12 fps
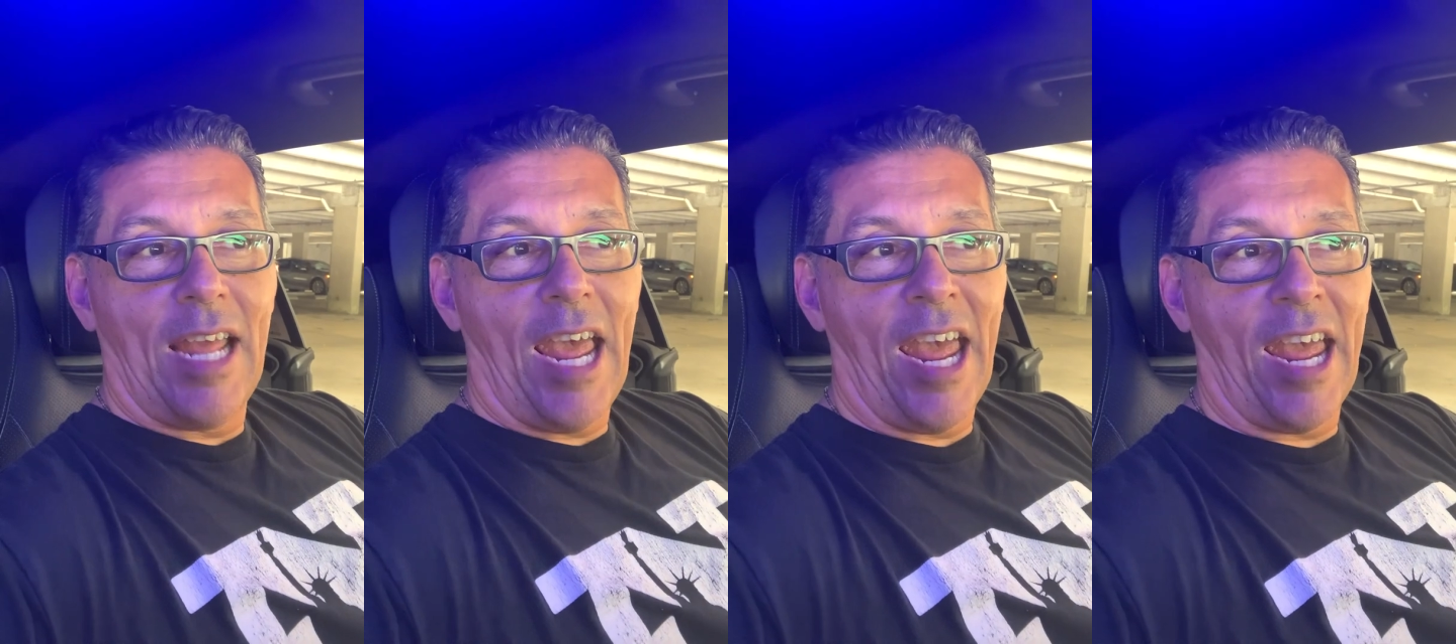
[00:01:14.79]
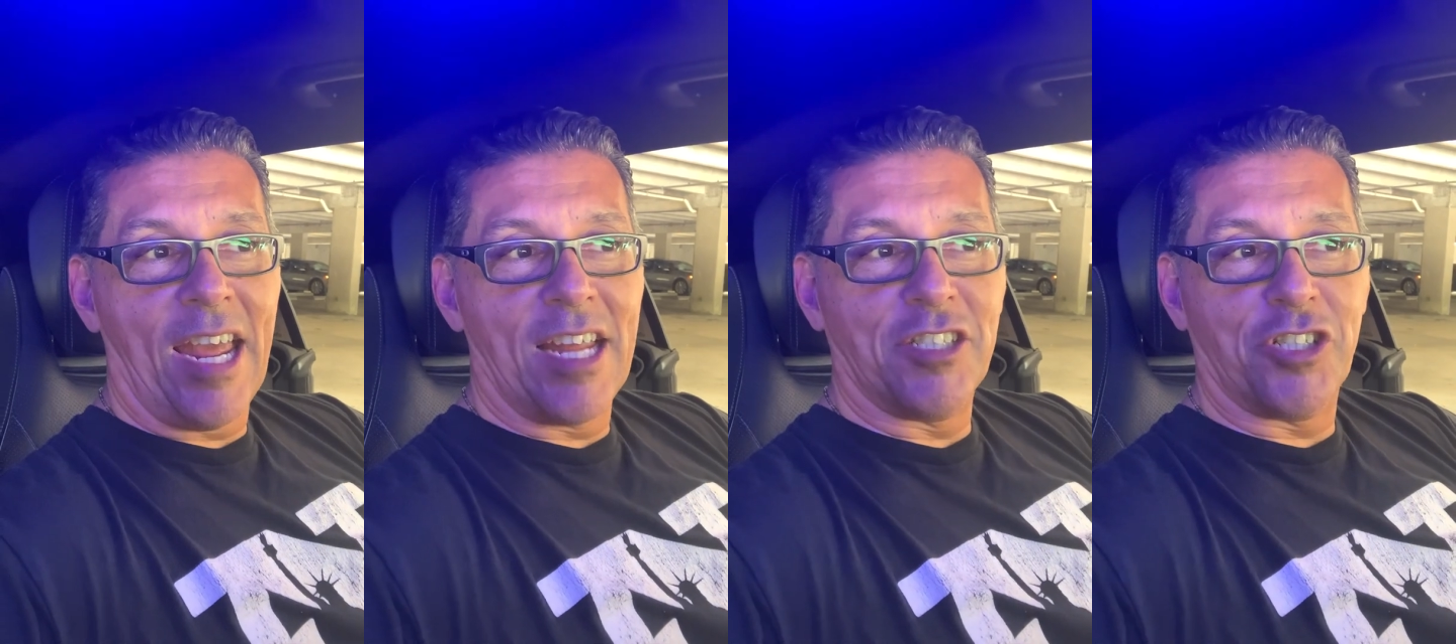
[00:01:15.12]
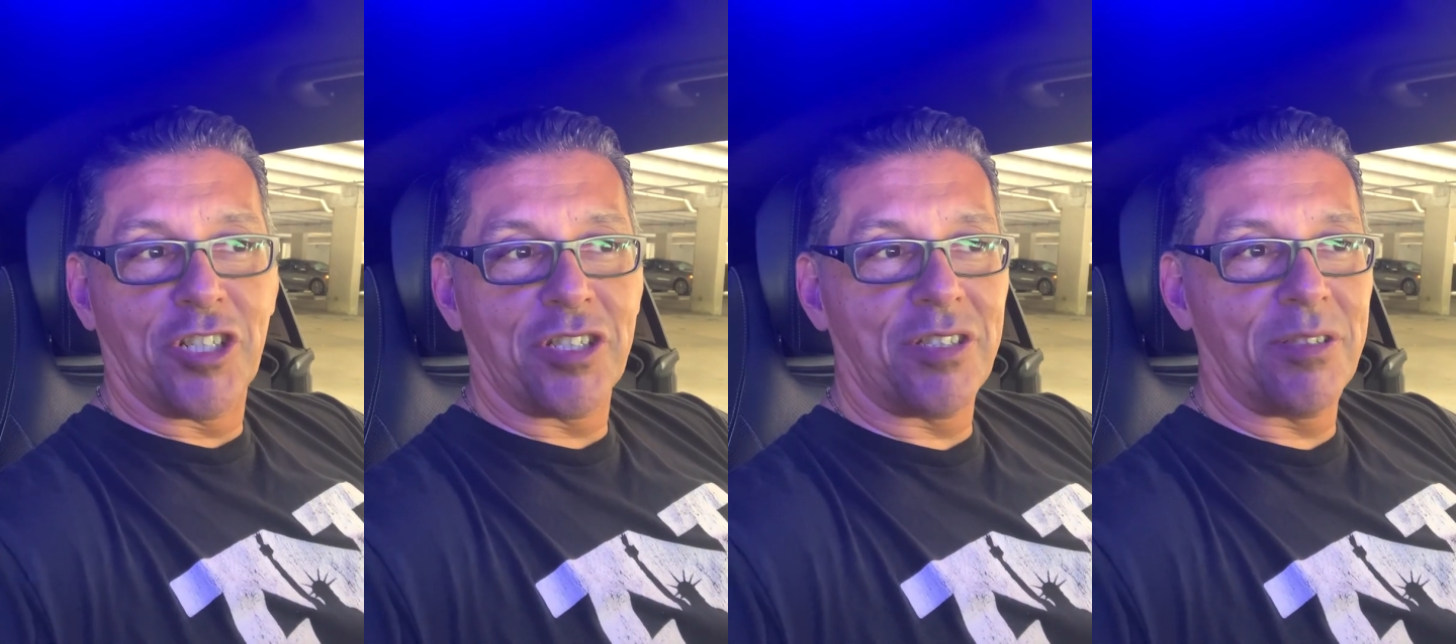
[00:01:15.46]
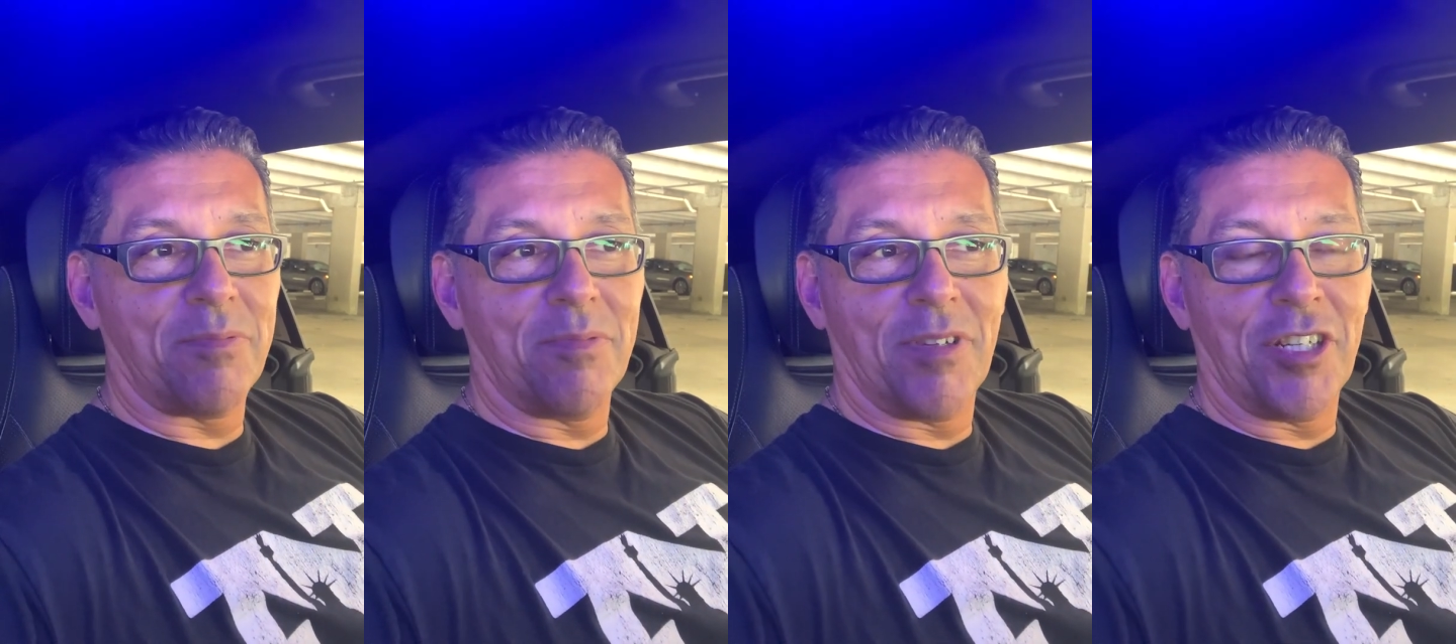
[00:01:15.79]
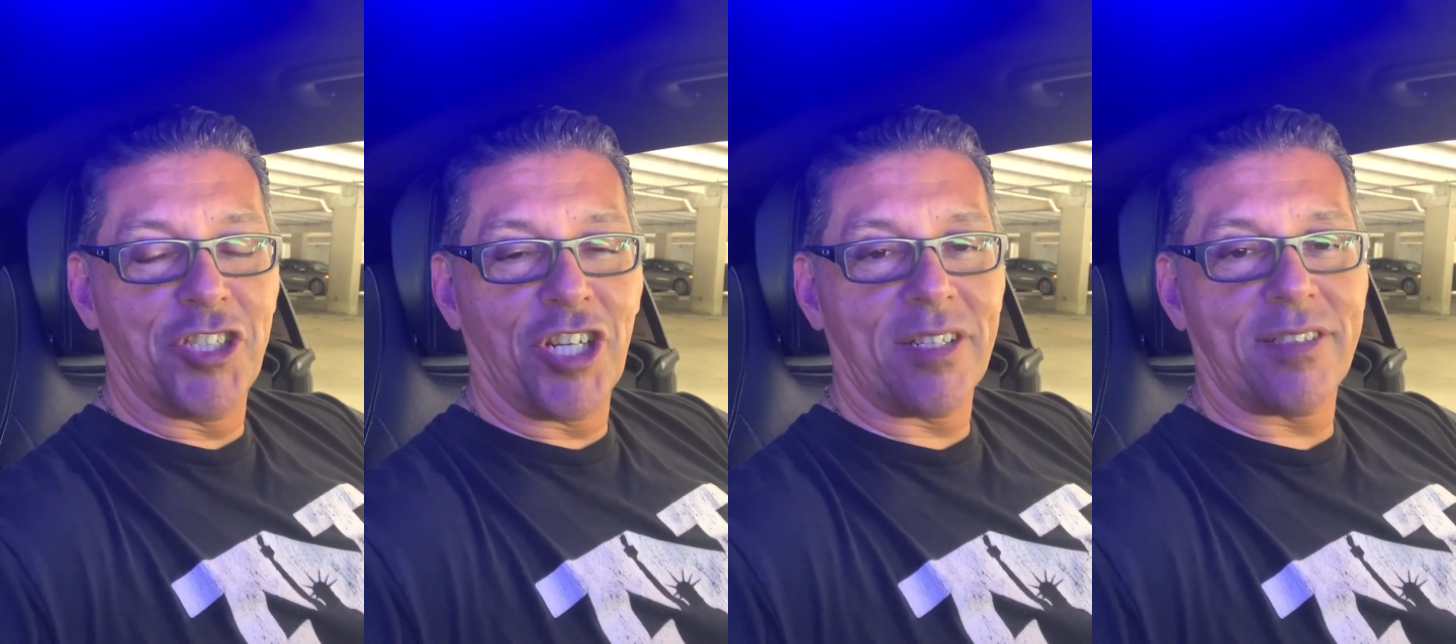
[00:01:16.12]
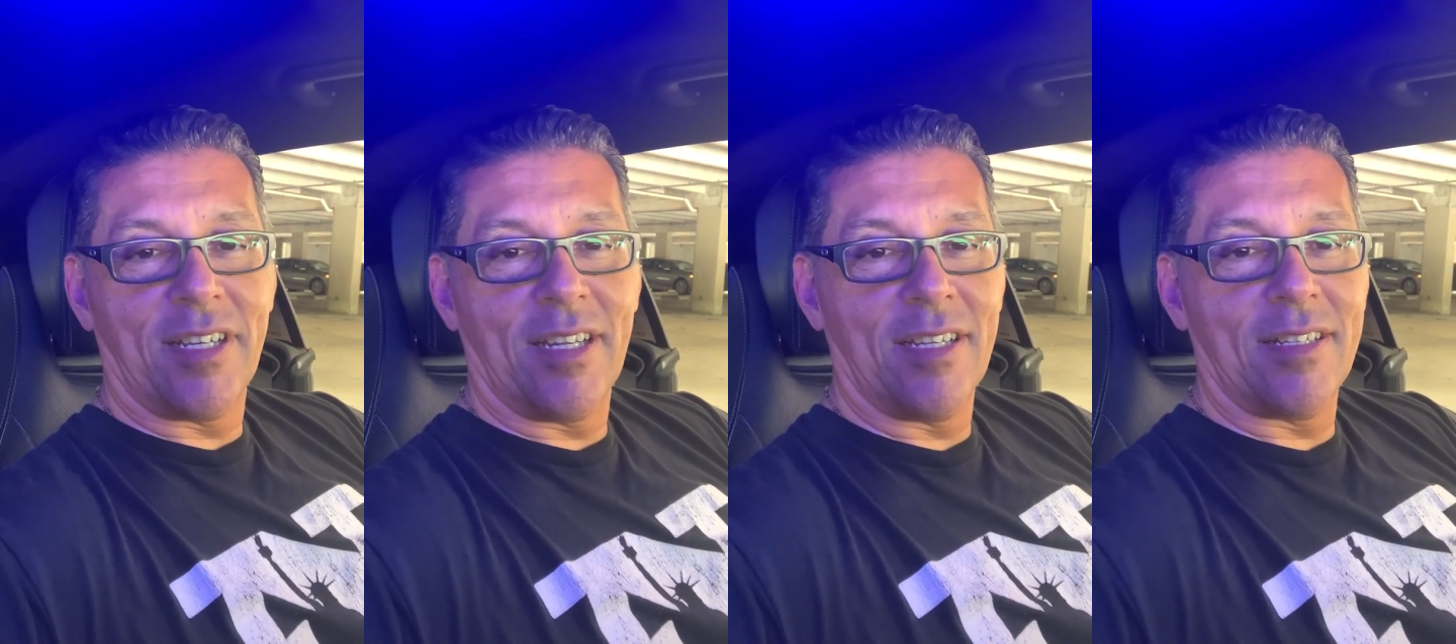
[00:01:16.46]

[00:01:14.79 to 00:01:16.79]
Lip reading: and just adjusted it